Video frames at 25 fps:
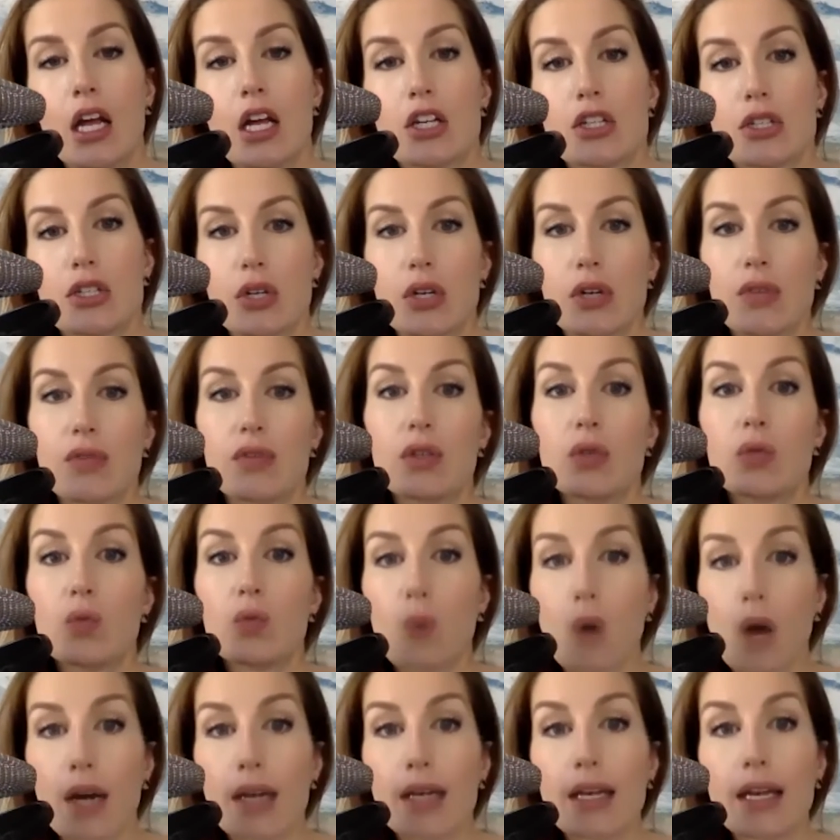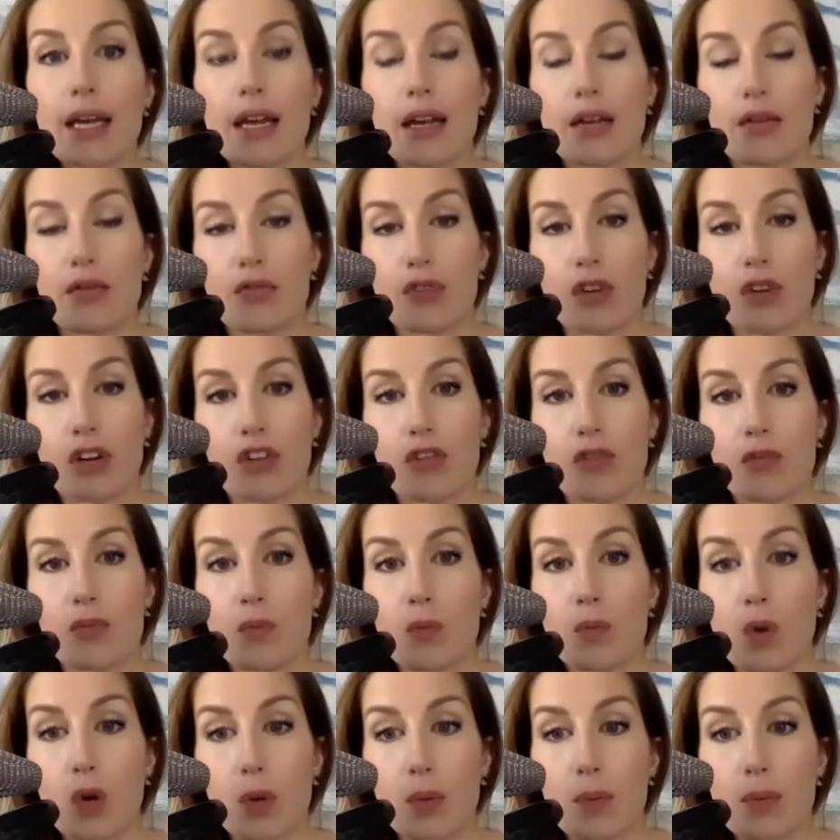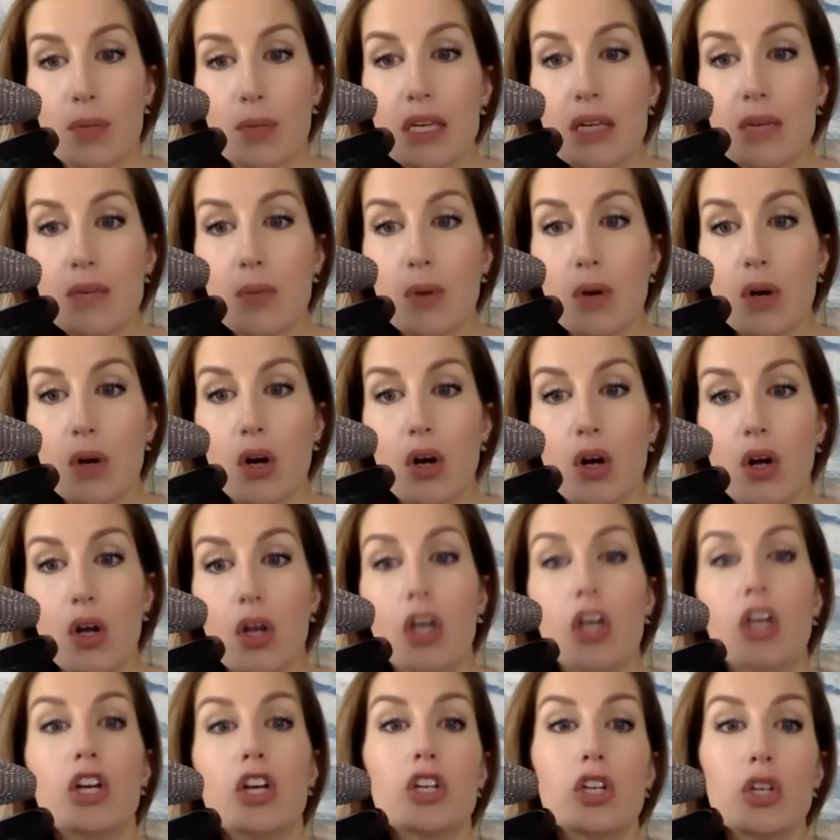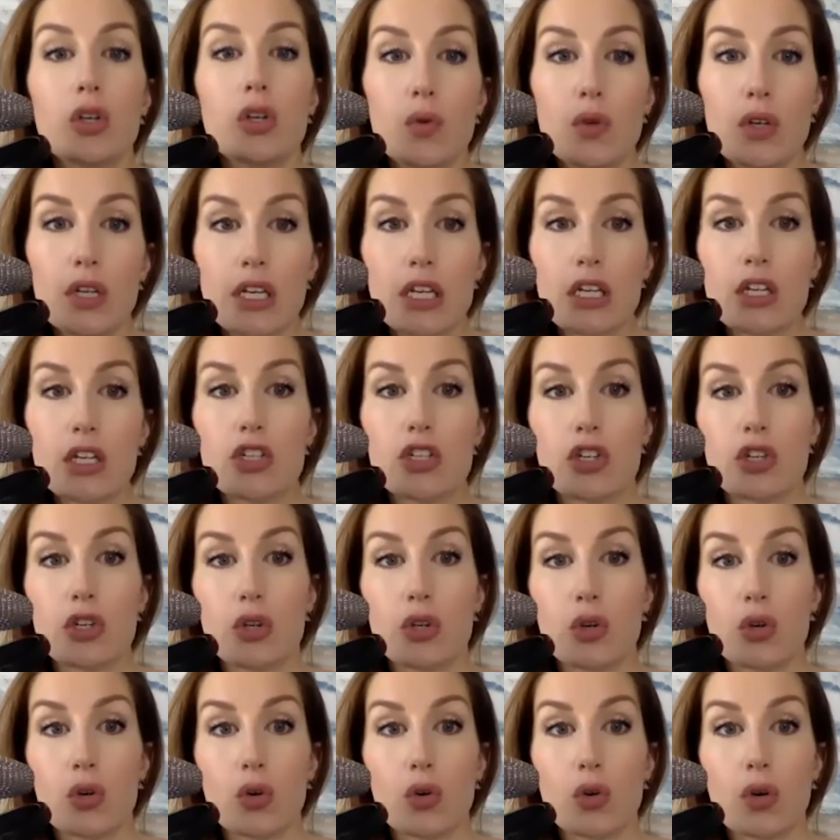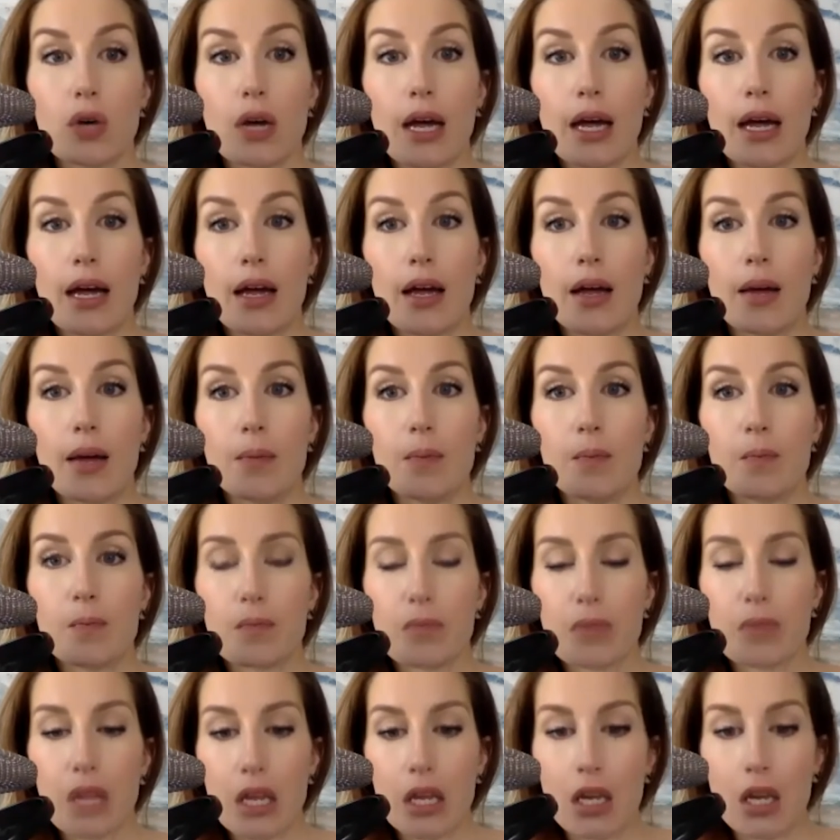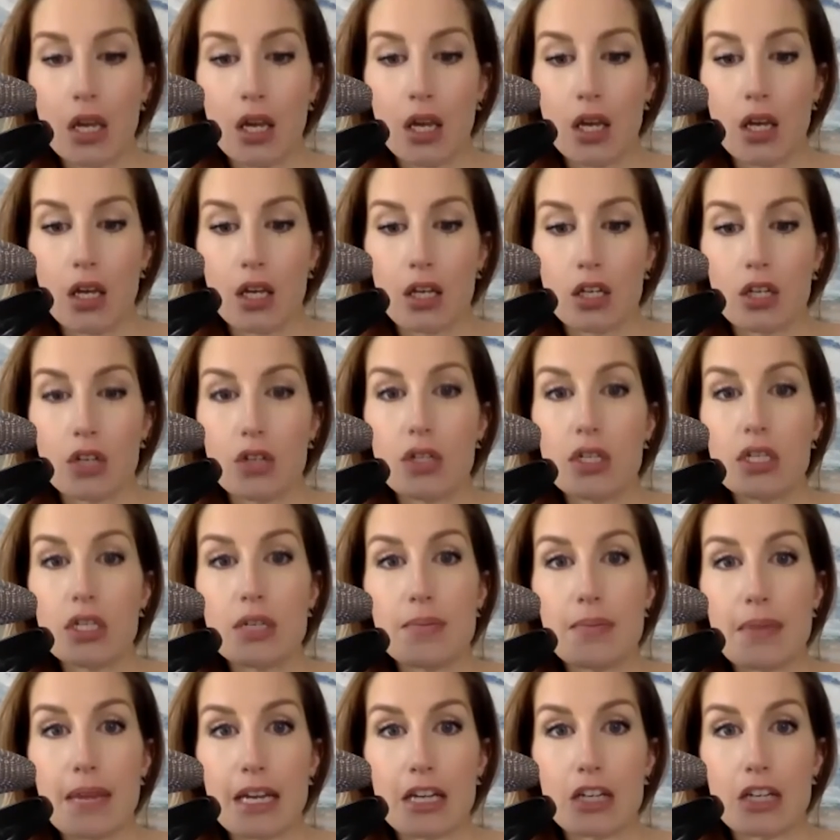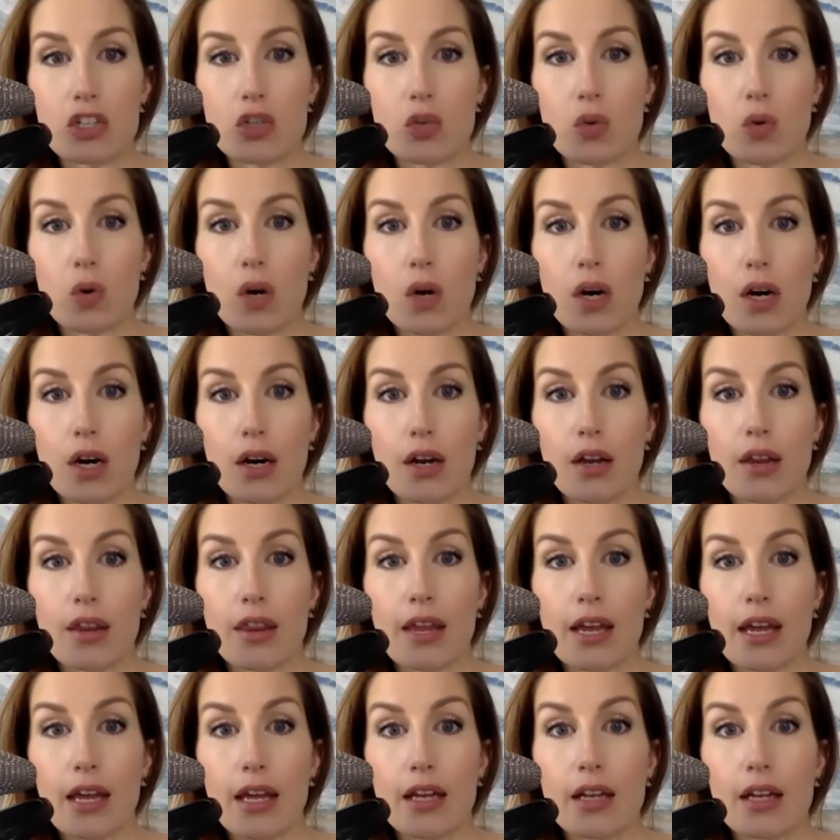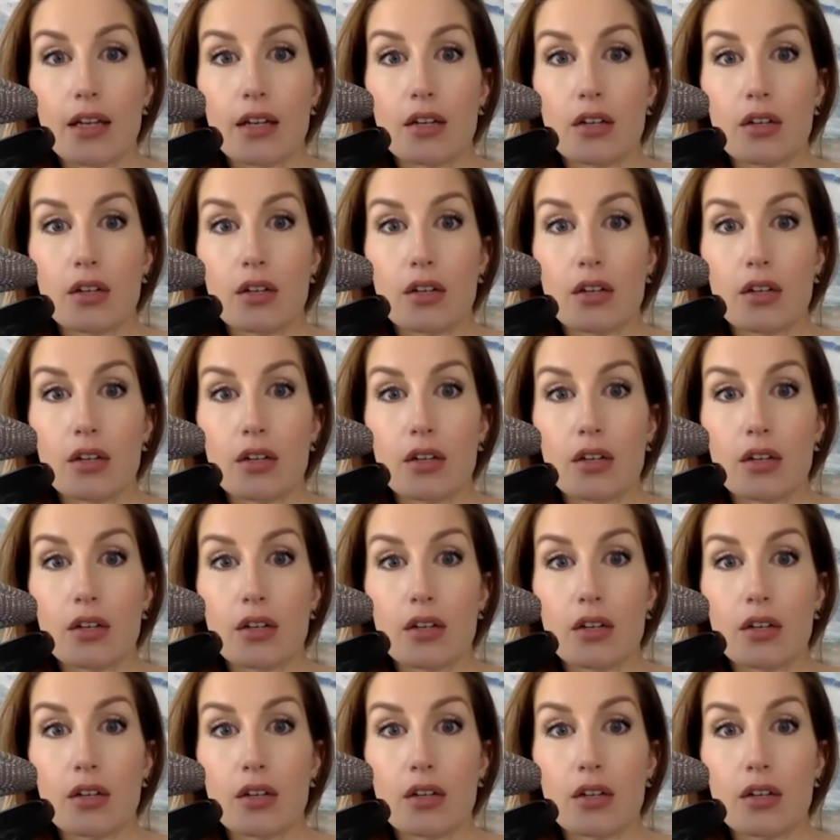So if you want to get in front of more people, you need to make sure that